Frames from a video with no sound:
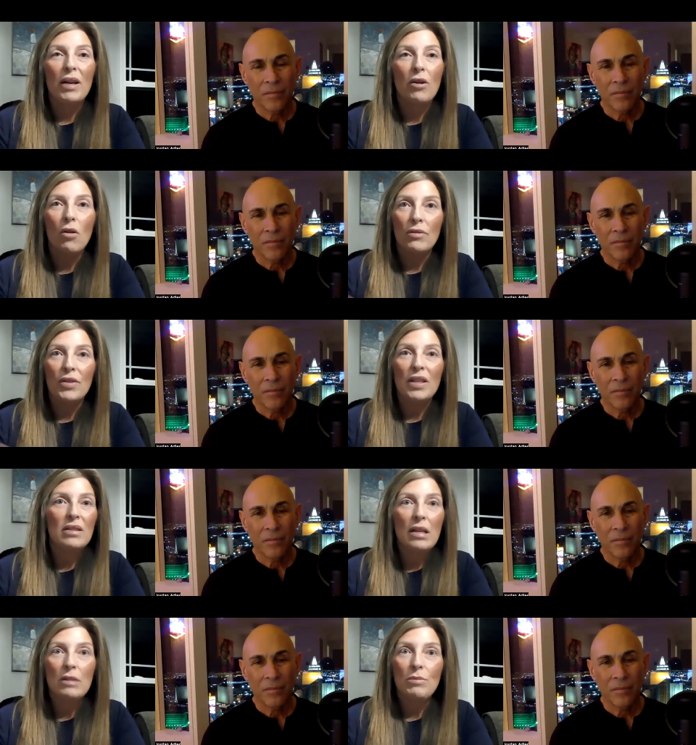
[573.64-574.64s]
Speaker 1: and all of these
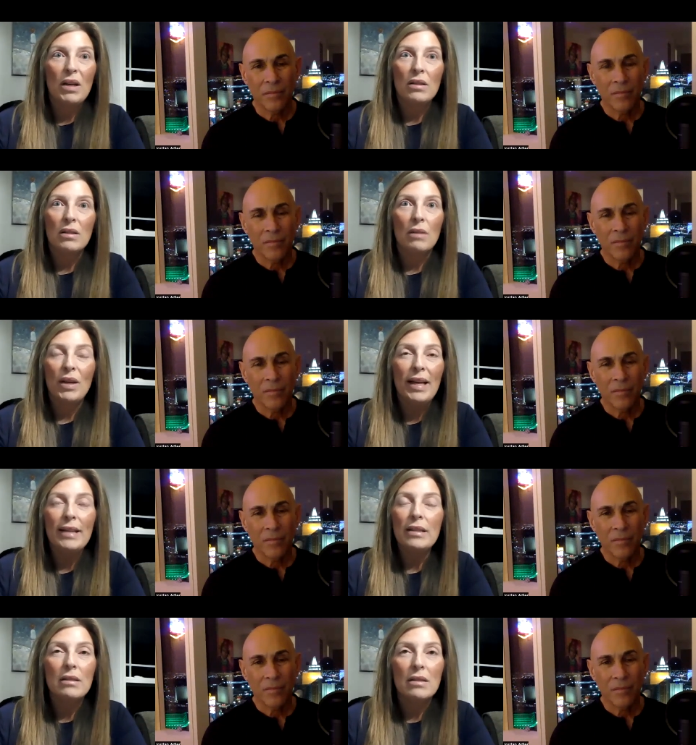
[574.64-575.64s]
things because I mean it
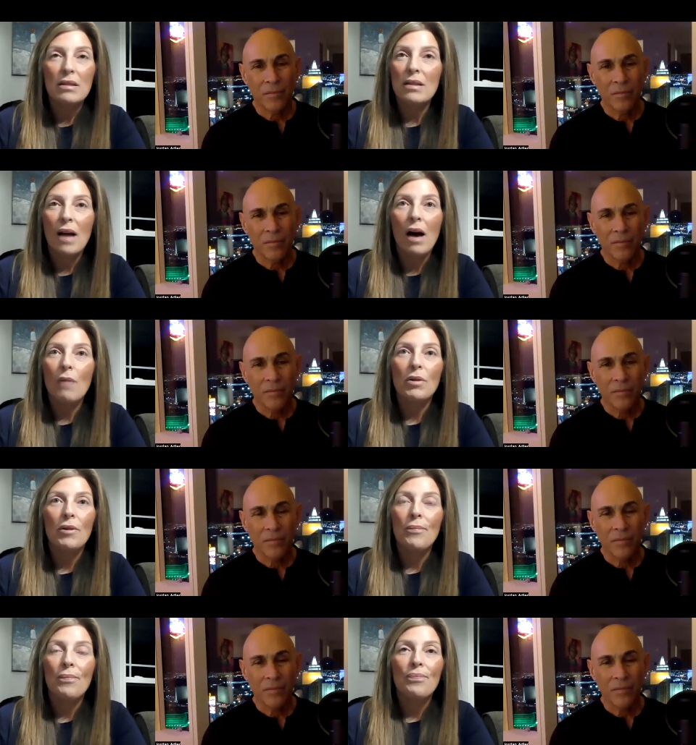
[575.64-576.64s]
doesn't stop.
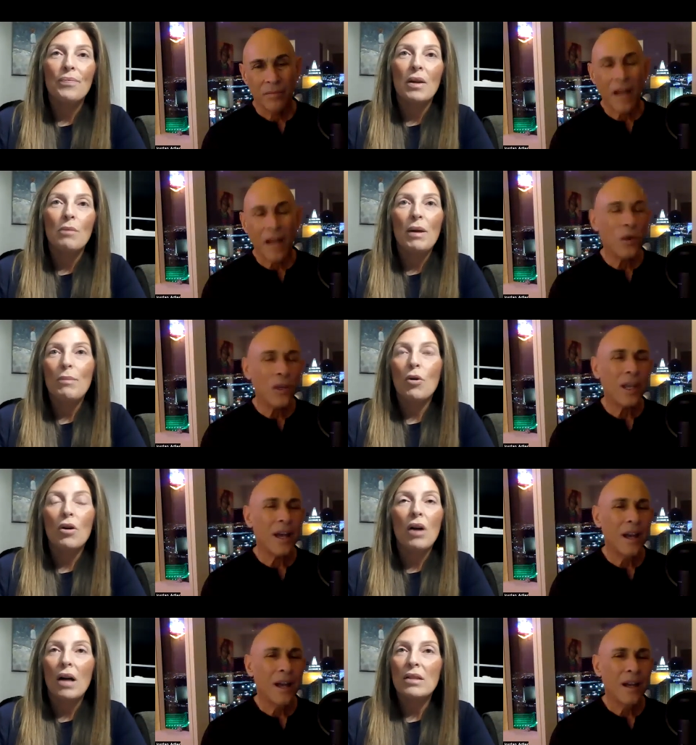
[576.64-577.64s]
How people are
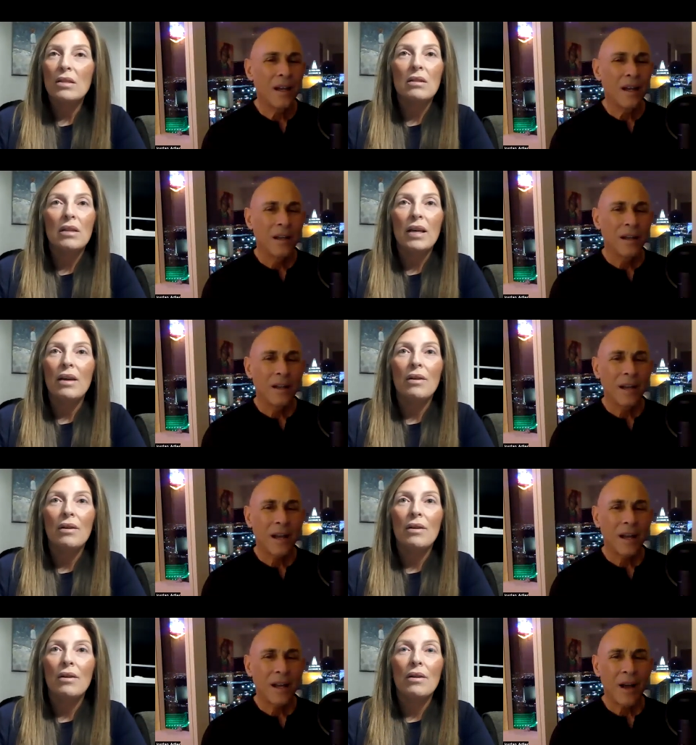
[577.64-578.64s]
constantly
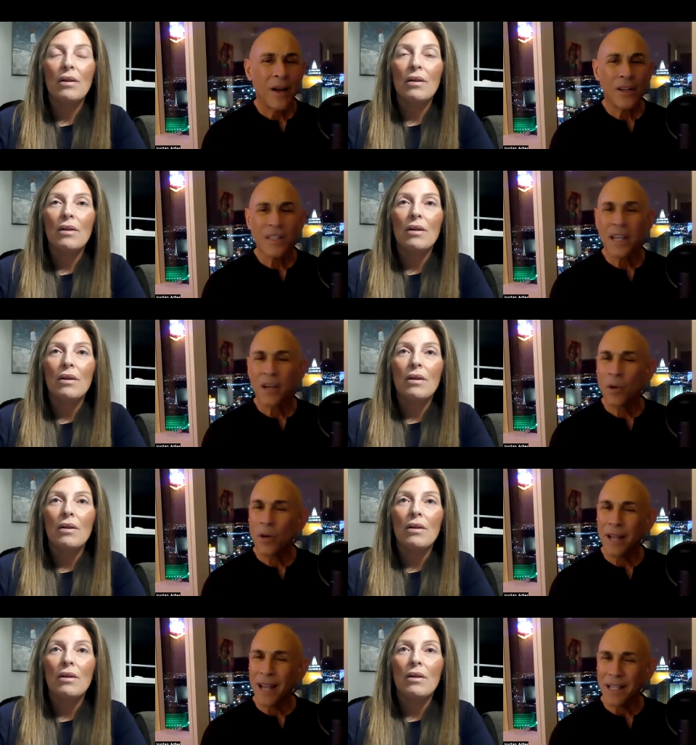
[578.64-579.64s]
Speaker 2: how are you staying
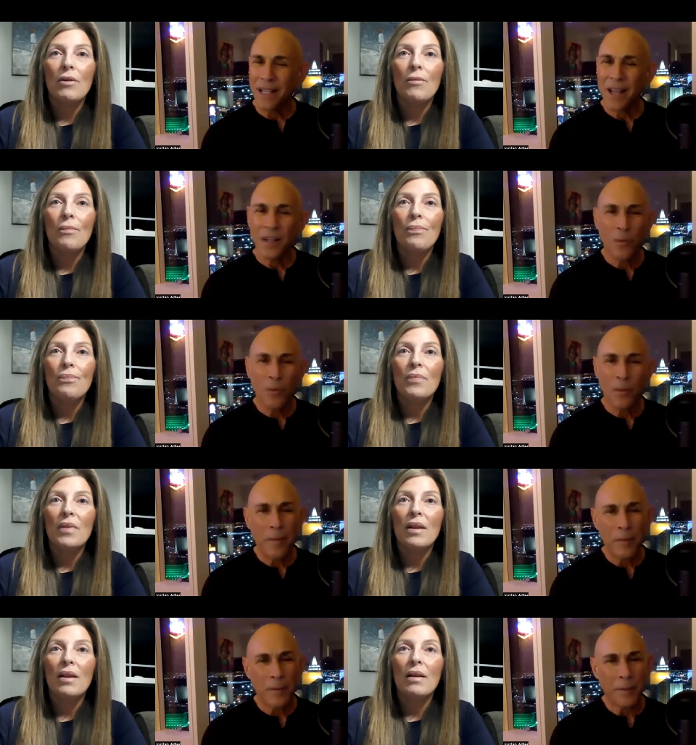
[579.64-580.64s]
organized? How do you
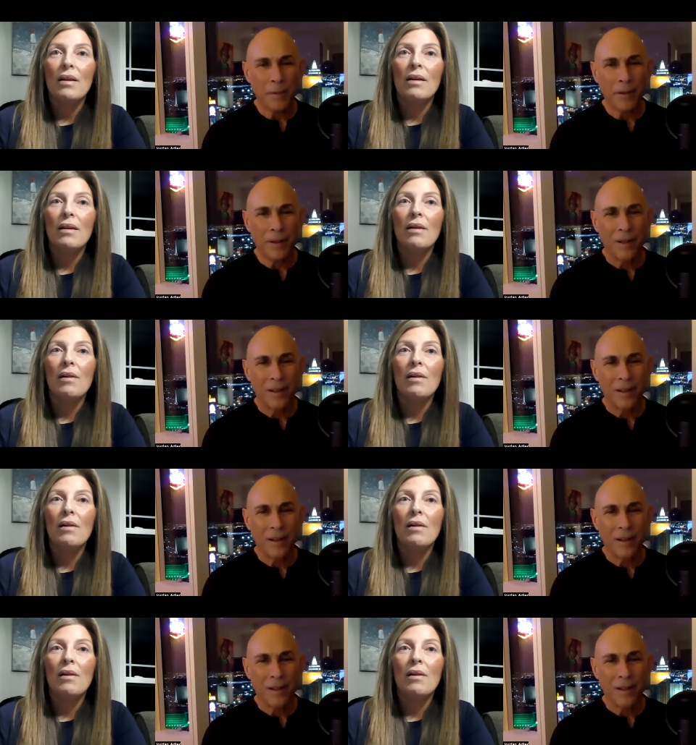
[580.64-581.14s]
remember people?